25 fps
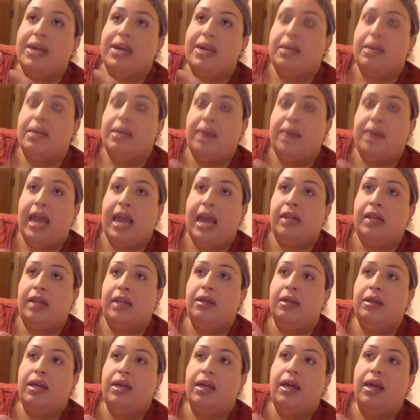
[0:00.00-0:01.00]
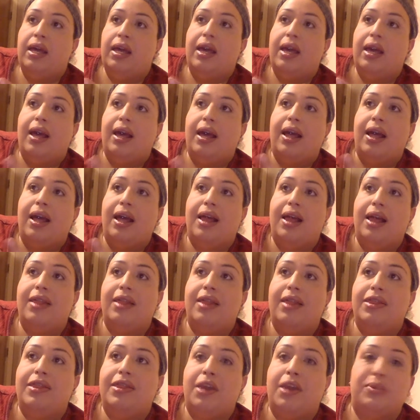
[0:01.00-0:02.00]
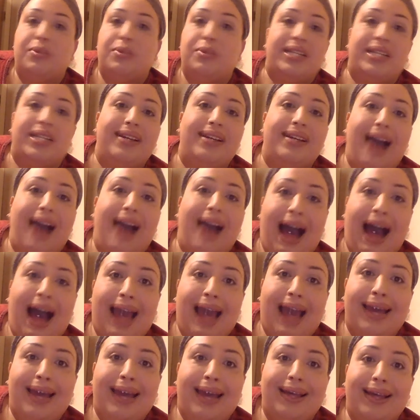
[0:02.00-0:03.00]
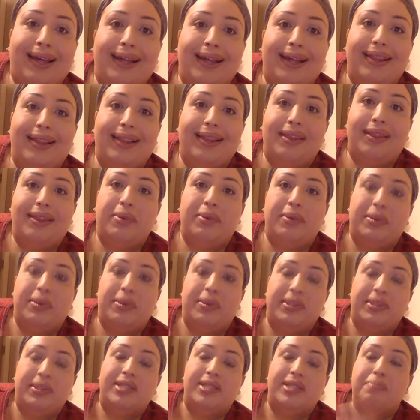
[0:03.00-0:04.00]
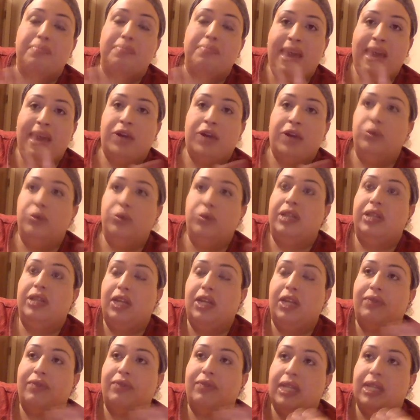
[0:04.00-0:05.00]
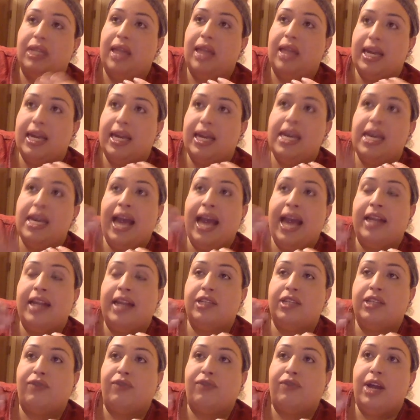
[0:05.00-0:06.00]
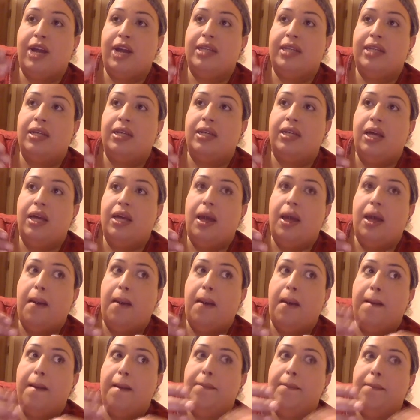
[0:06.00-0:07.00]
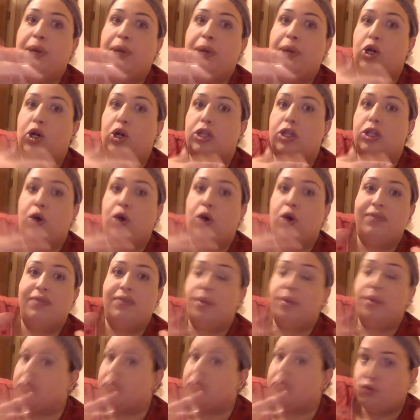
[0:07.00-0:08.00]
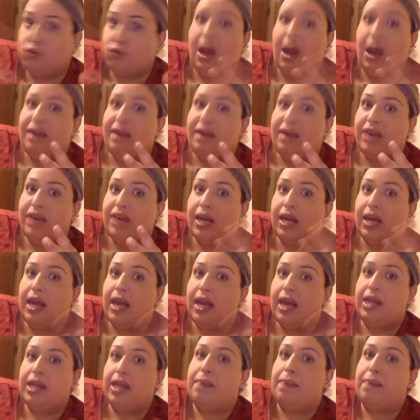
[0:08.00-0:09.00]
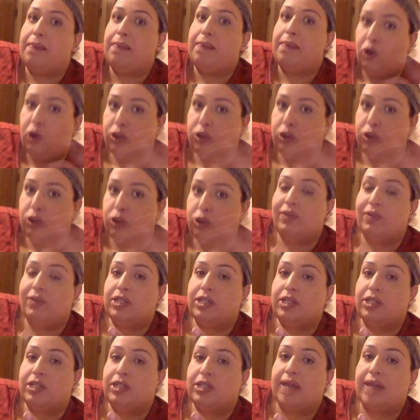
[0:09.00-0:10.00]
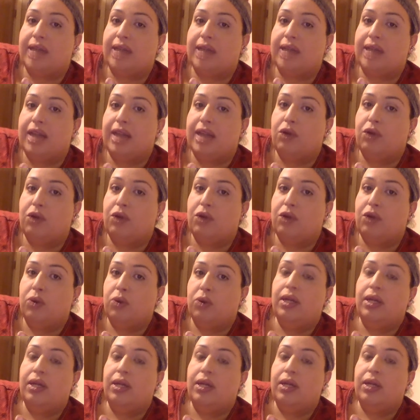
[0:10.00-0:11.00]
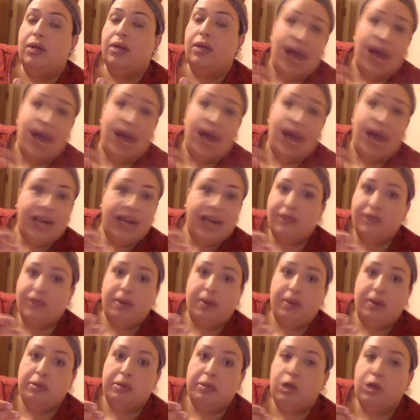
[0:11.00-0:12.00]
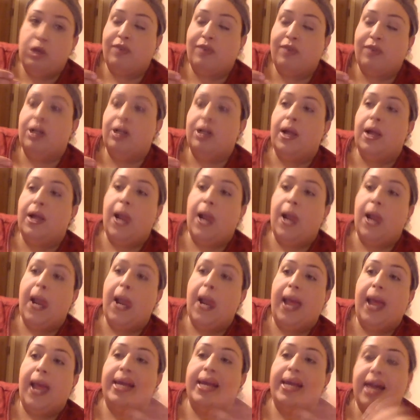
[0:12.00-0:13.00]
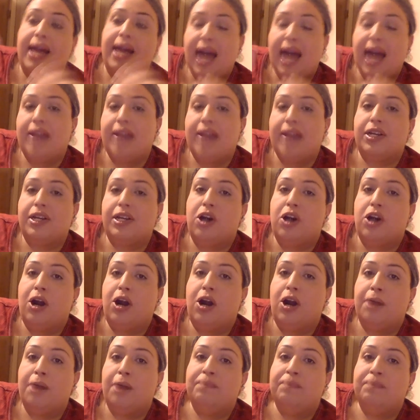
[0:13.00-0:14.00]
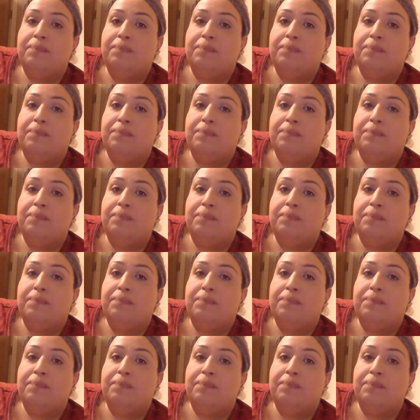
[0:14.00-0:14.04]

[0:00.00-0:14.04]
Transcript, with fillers: in pain, there was a guy. There, there was this man who literally, like, he had his friend pull over. They were driving, and he pulled over to the side of the road, or had his friend pull over. He got out of the car,